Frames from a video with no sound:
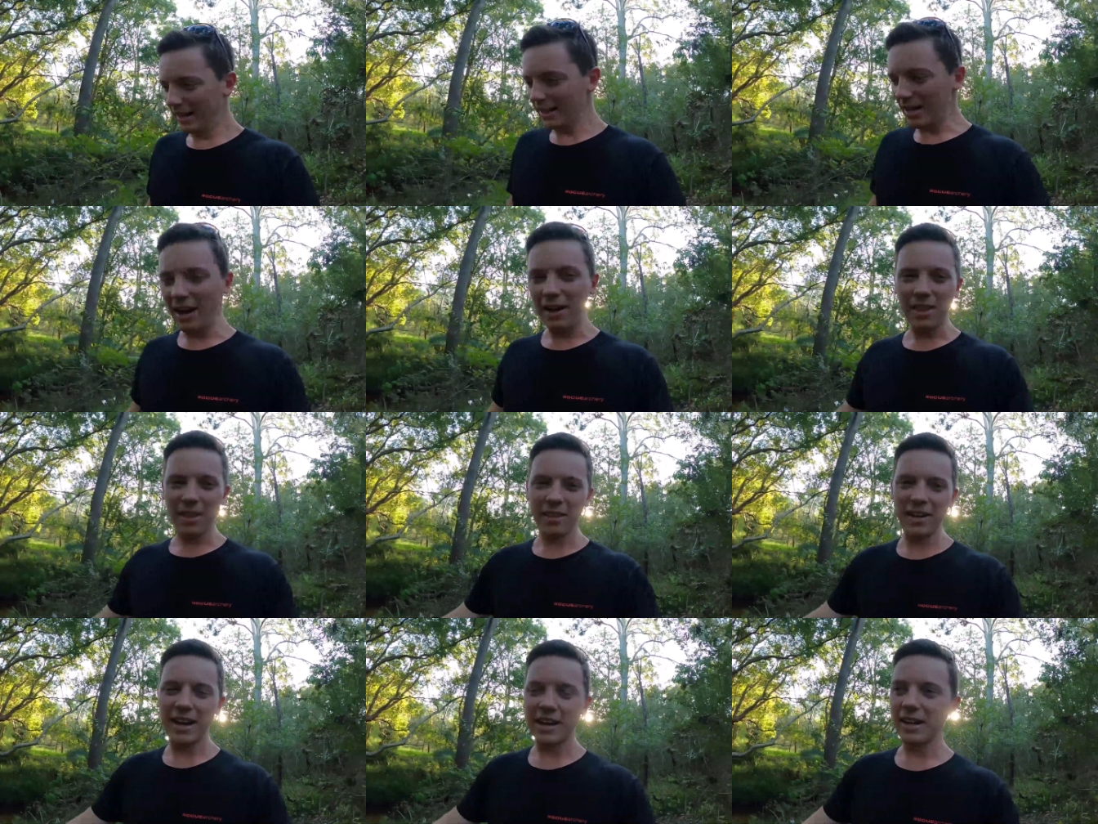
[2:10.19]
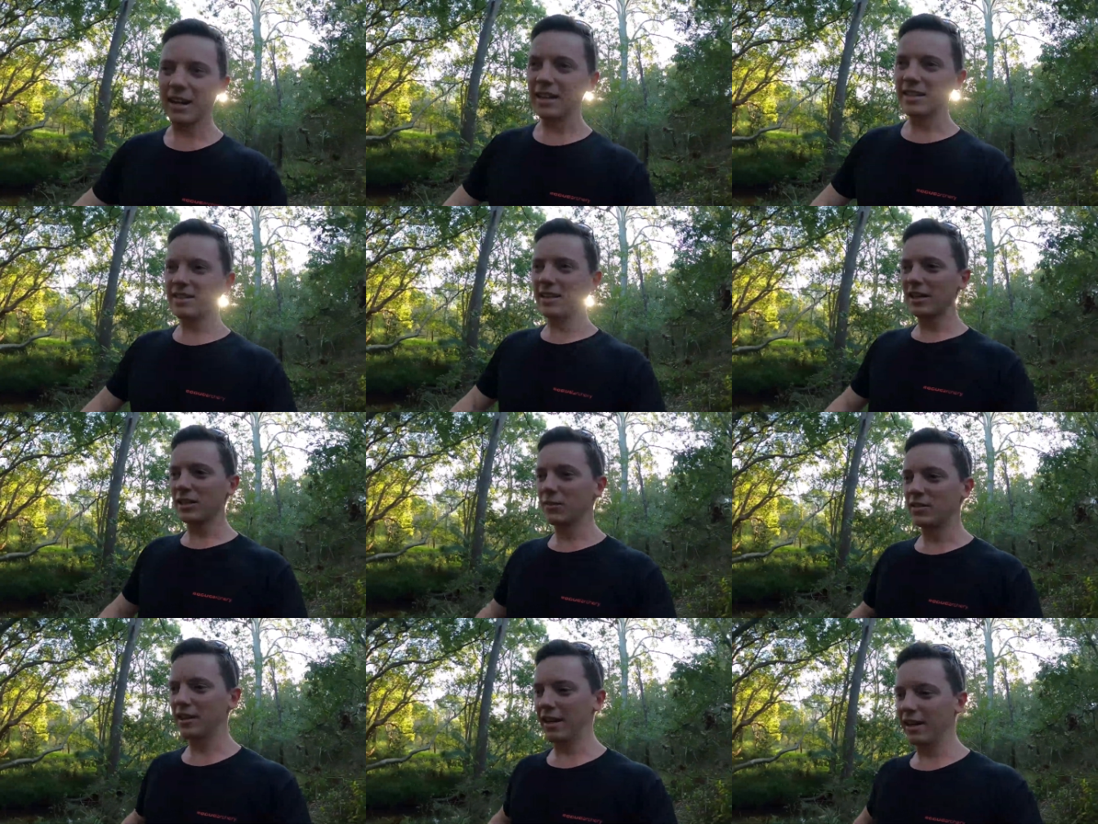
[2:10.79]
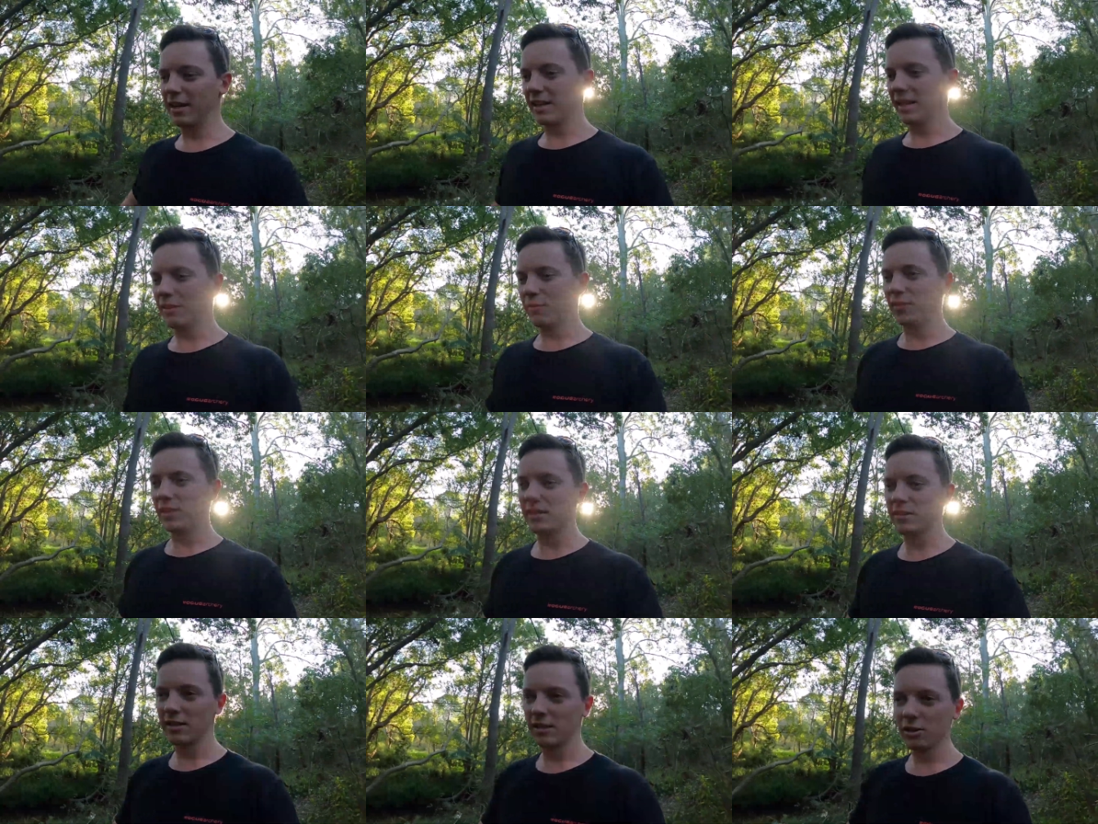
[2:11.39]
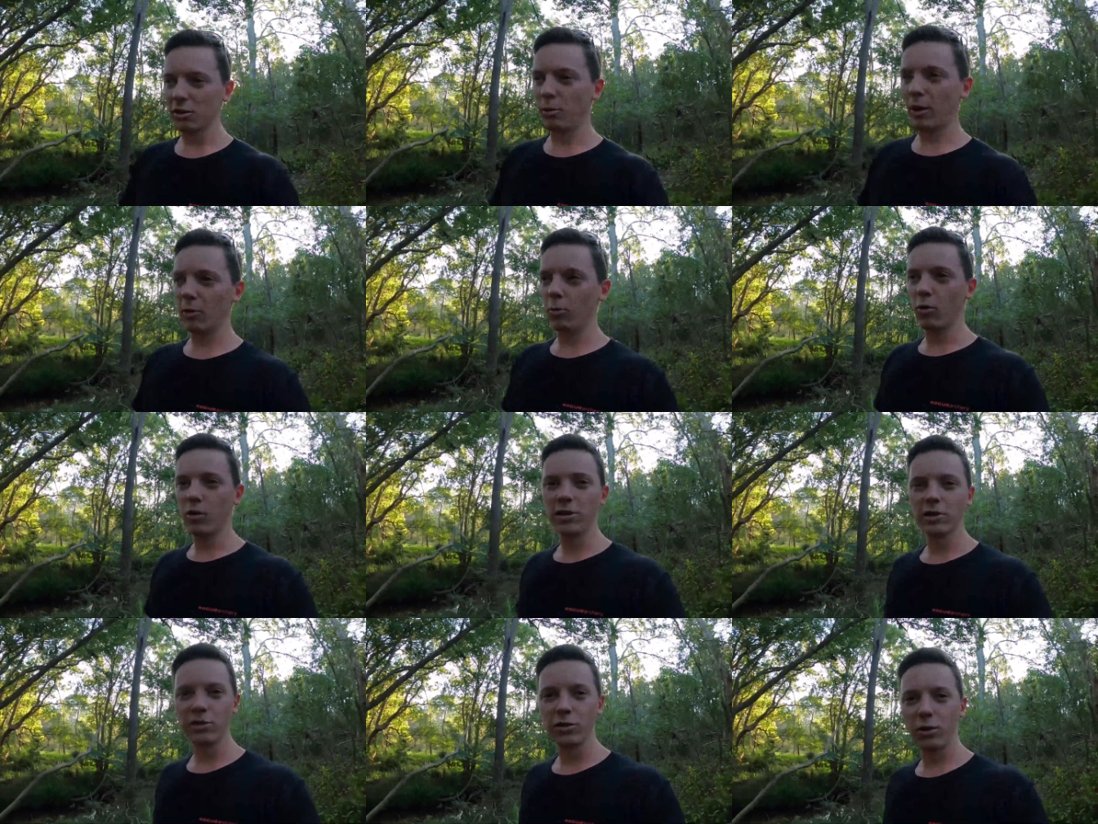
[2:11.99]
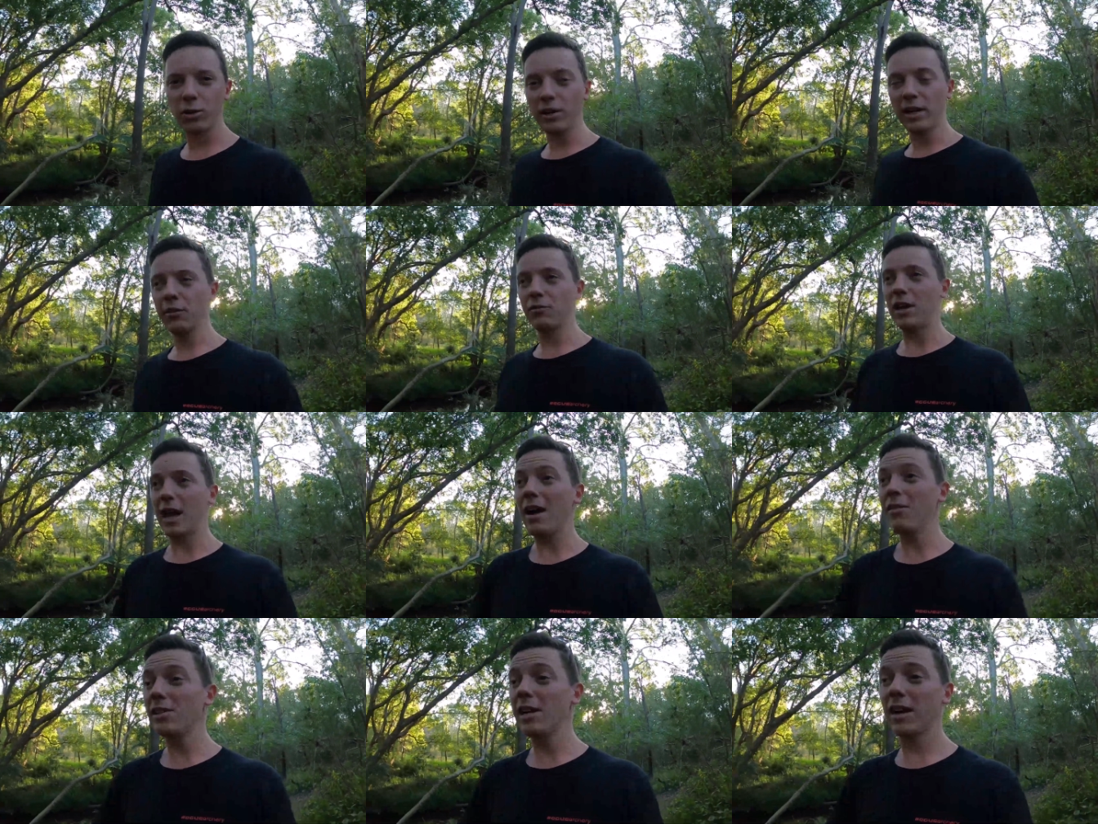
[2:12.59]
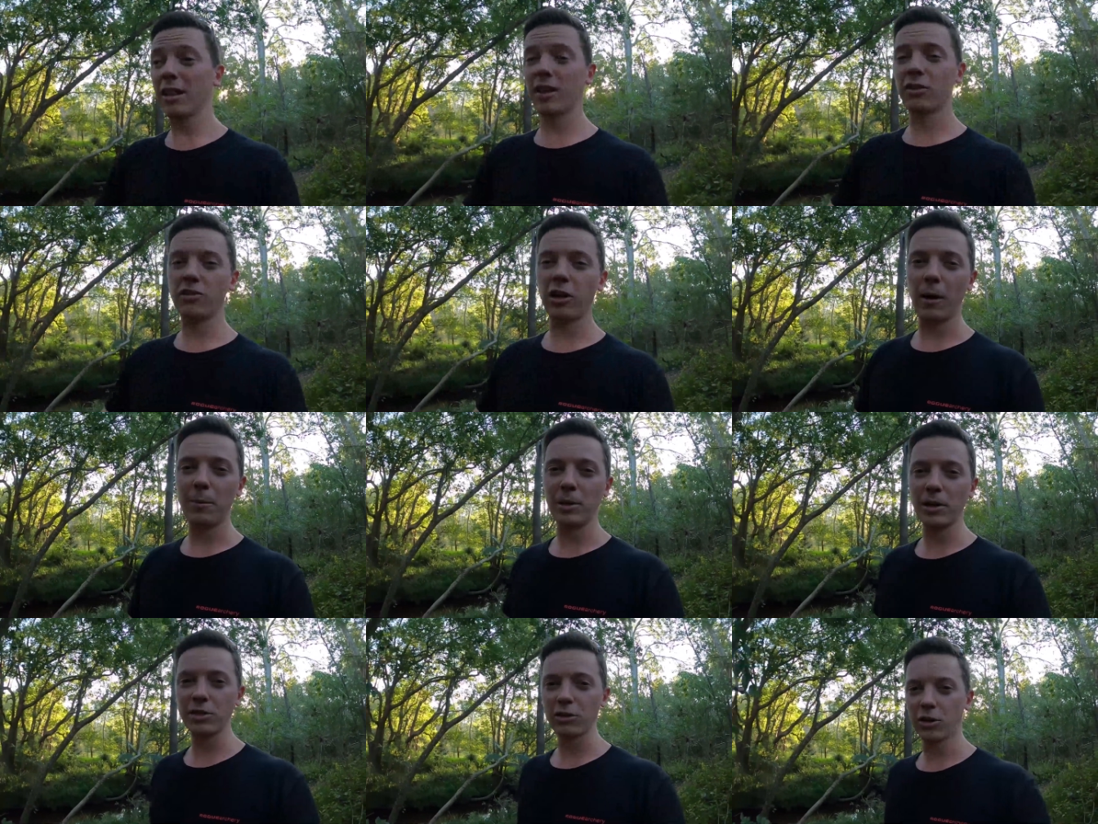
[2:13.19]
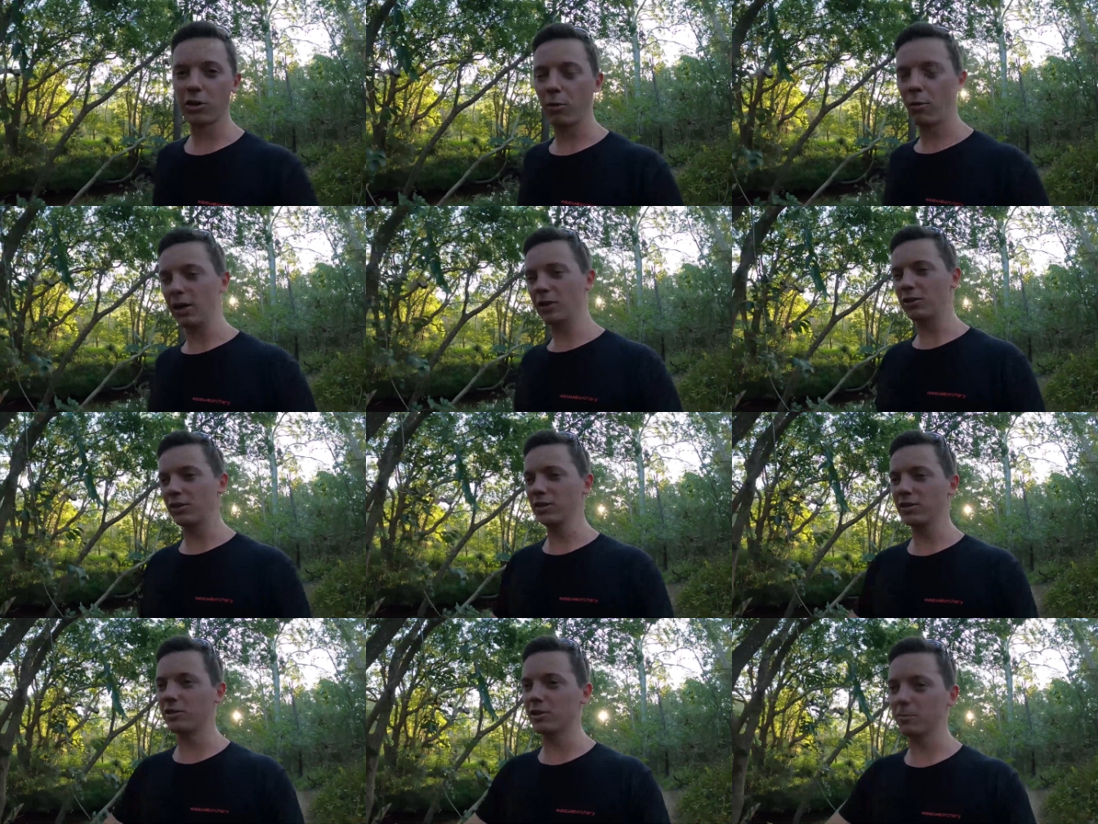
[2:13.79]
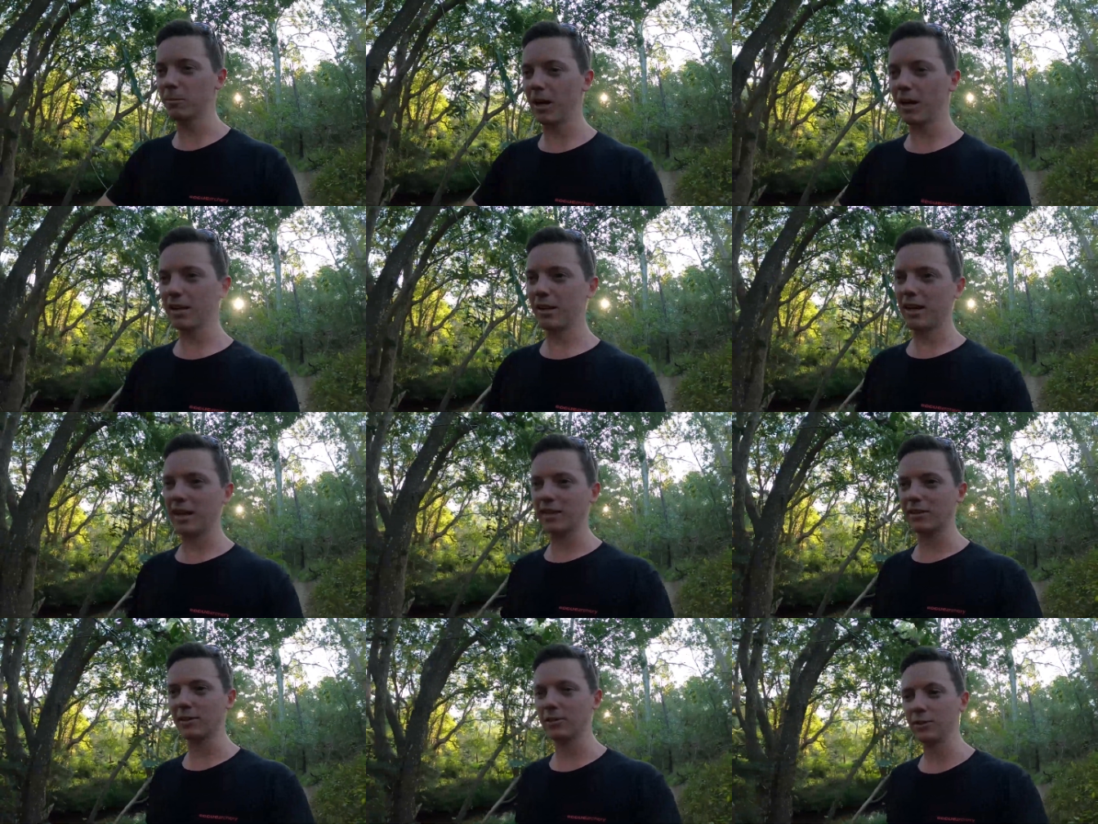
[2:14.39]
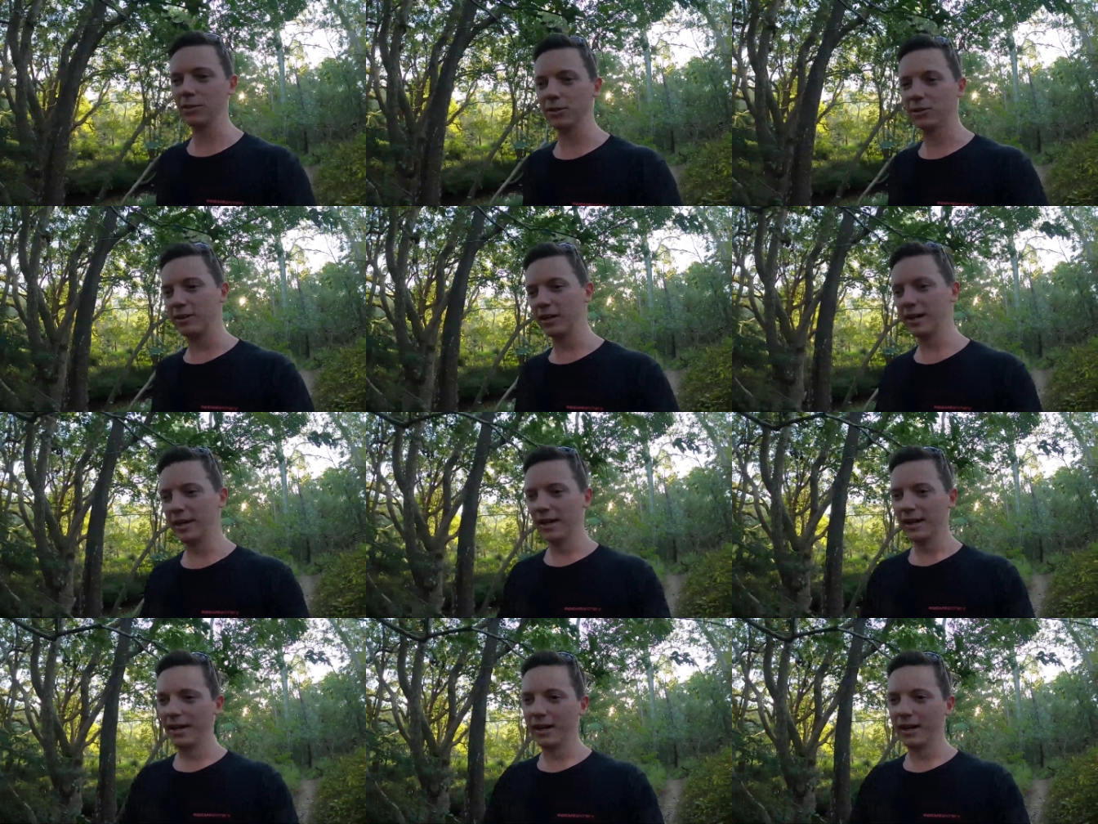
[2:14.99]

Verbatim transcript: Now, other than that, guys, thanks for dialing in for this little quick walk and talk. If you have any other topics or questions you might like to,